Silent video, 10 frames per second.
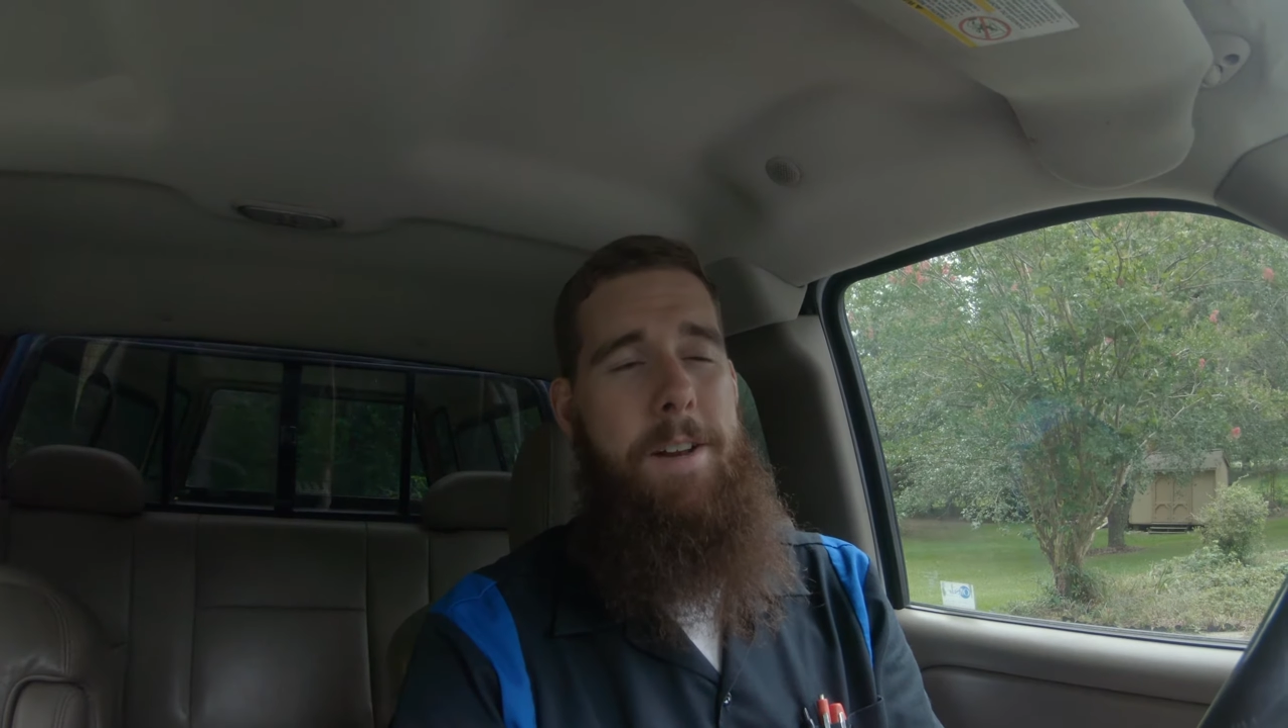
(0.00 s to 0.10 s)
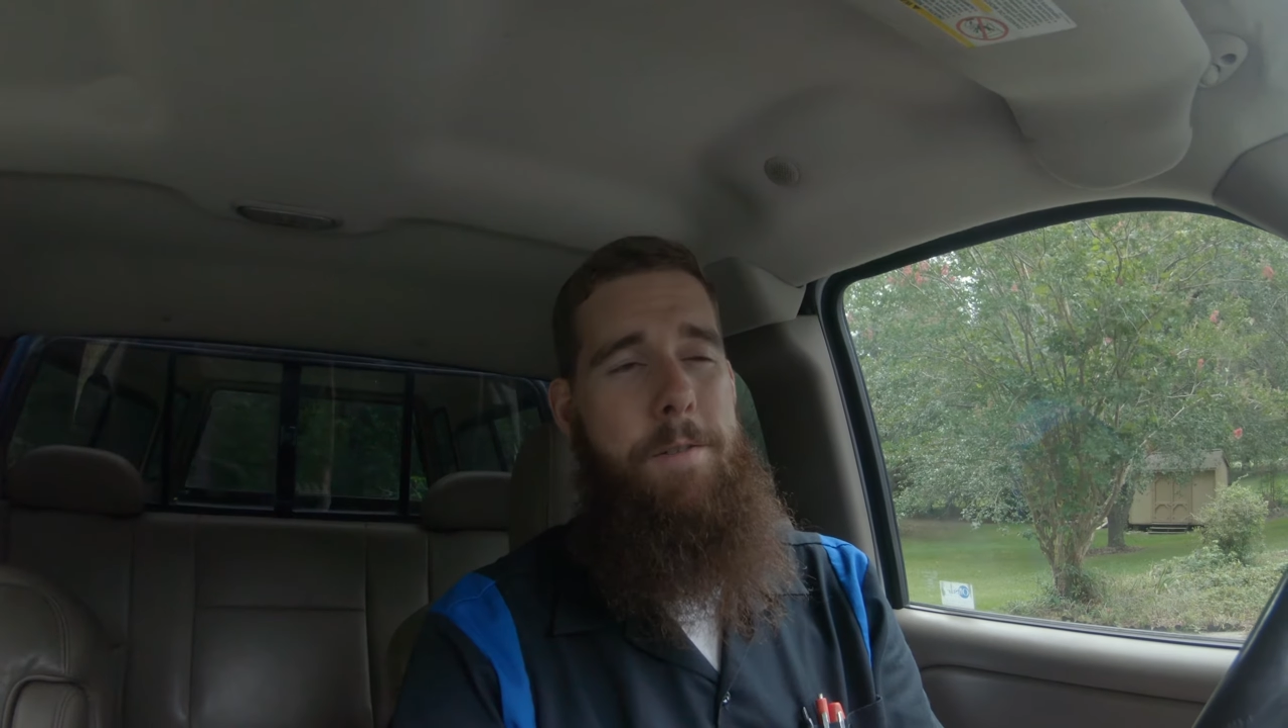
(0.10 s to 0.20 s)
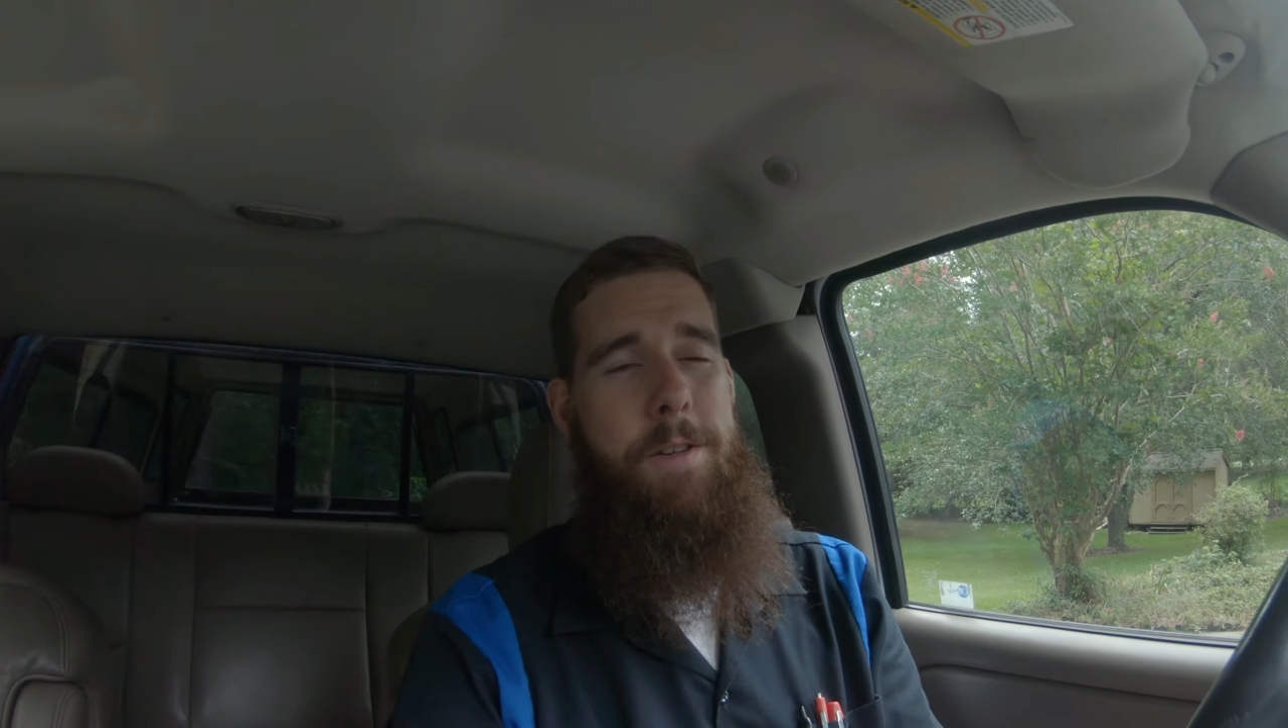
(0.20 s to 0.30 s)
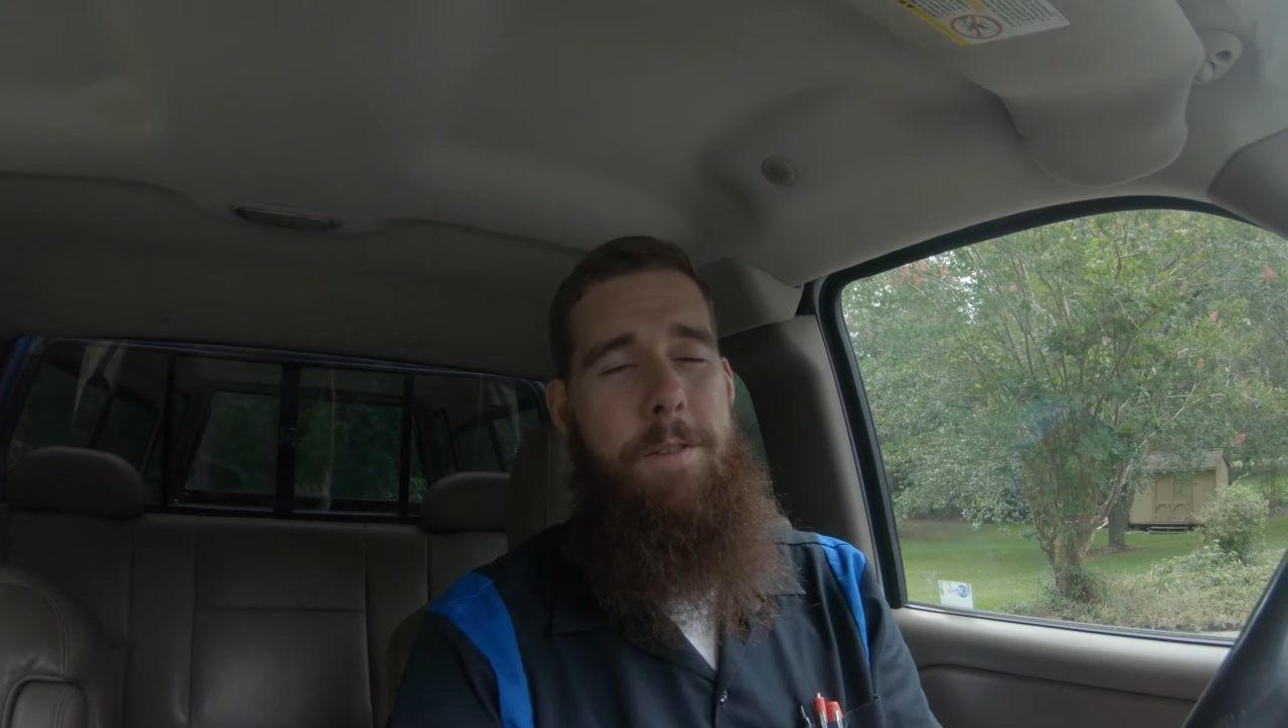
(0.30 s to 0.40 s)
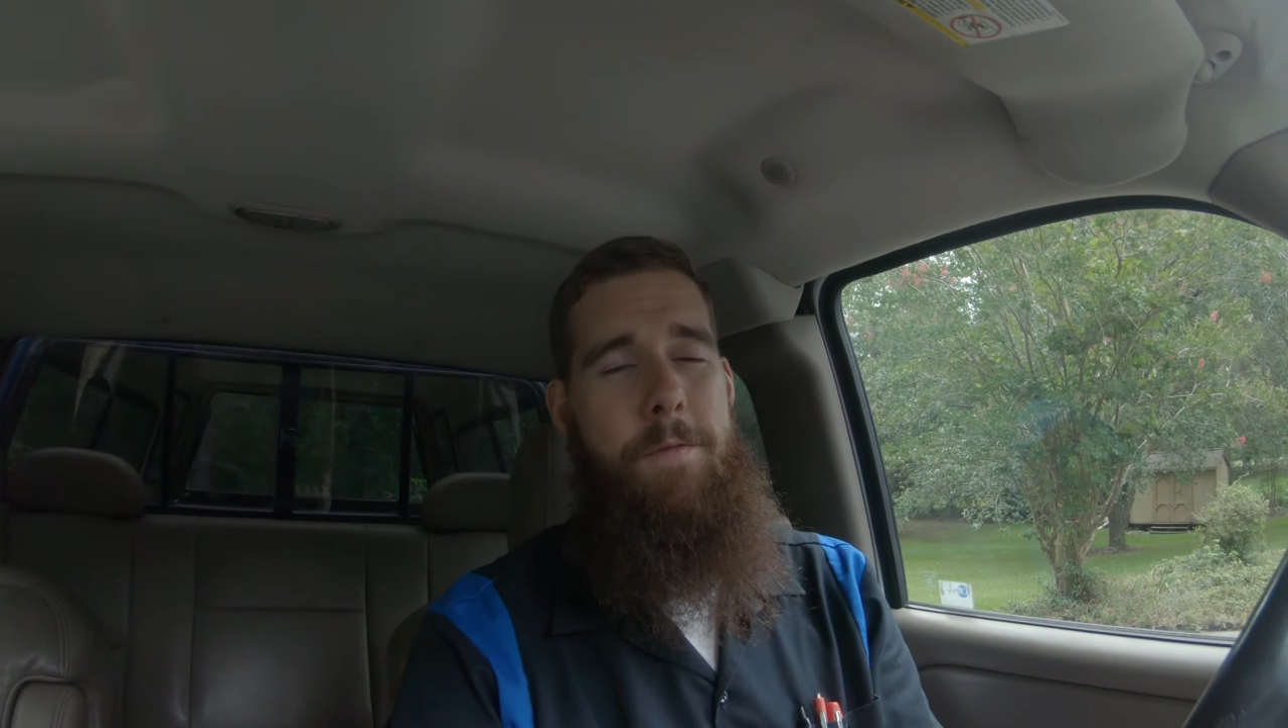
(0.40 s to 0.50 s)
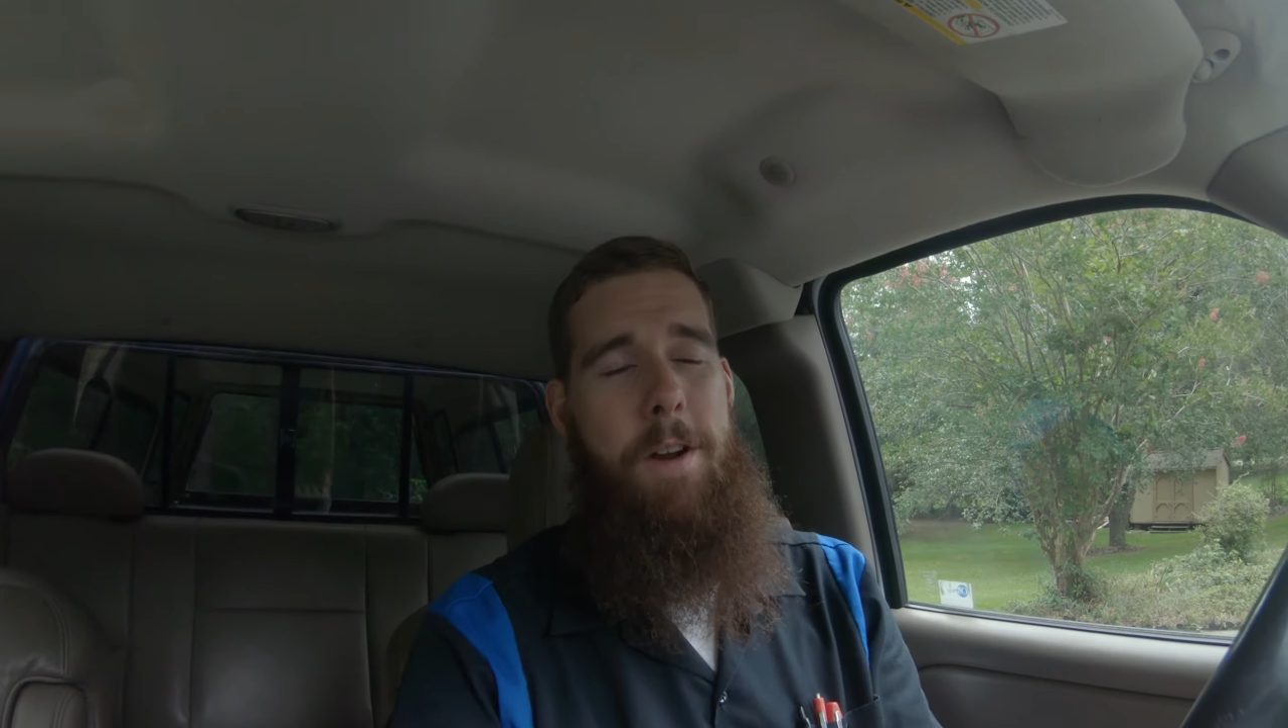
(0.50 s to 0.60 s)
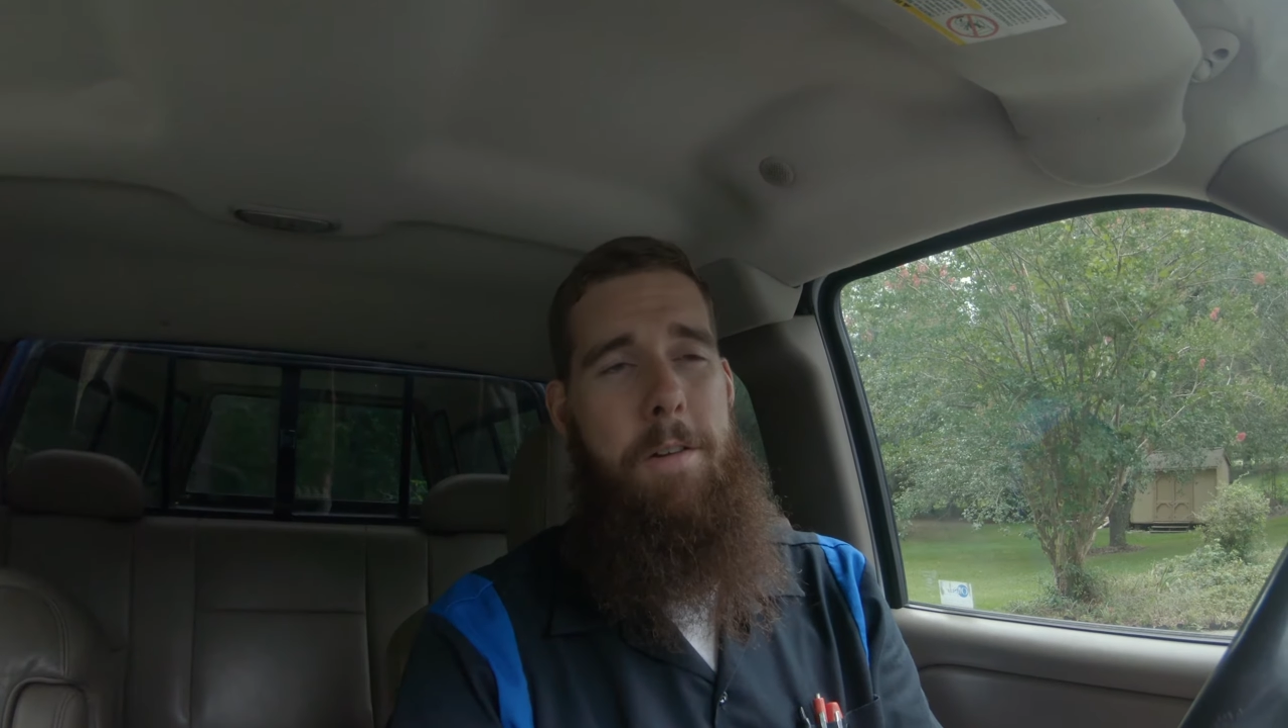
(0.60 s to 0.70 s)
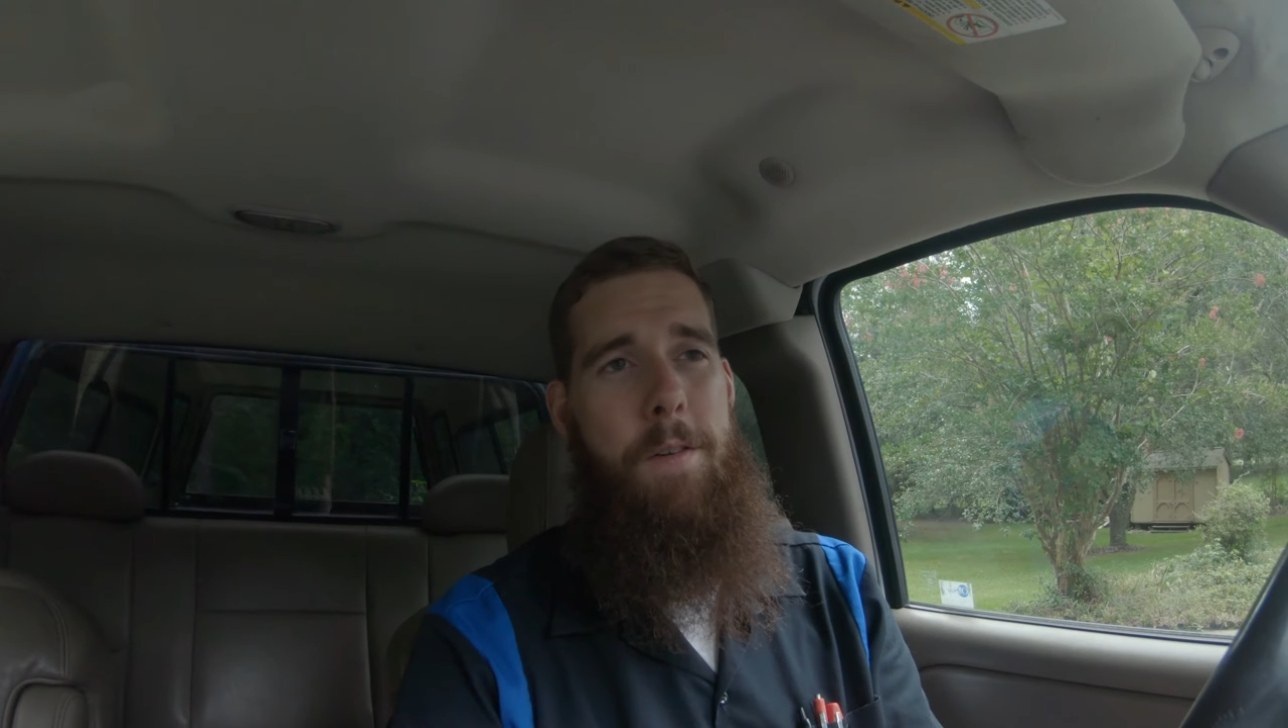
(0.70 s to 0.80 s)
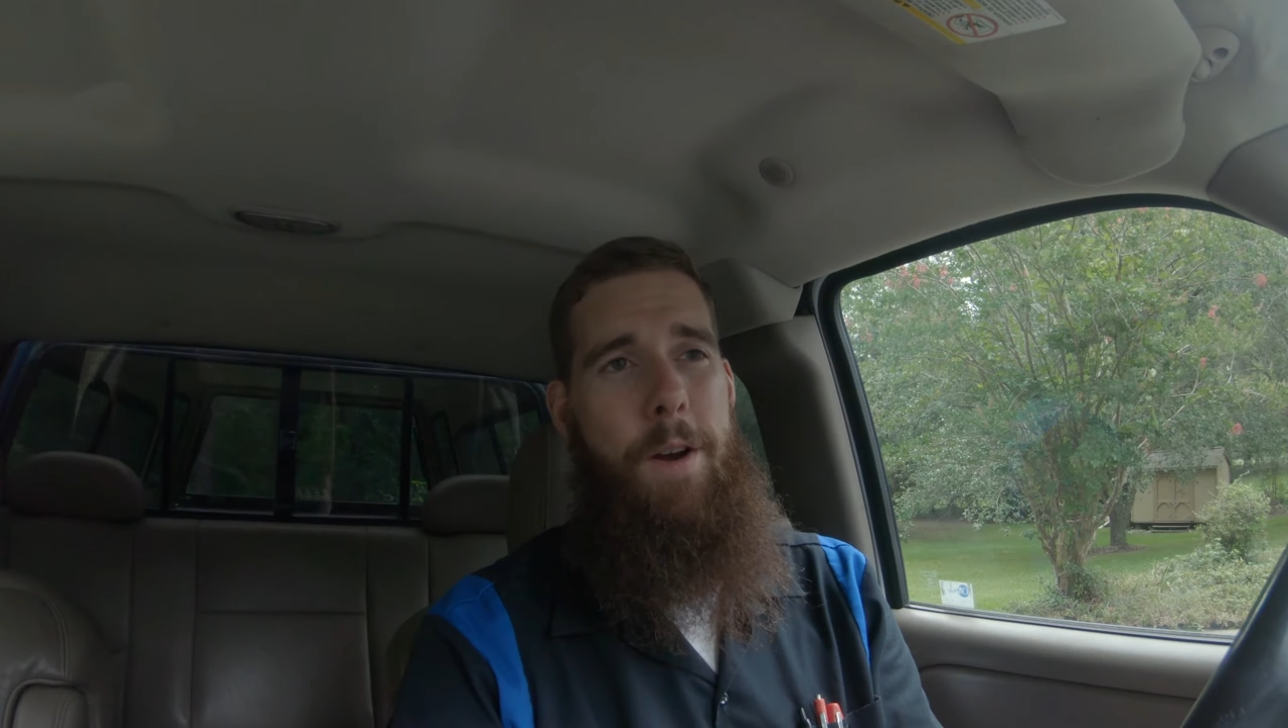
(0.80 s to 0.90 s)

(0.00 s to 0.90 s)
and it was just very,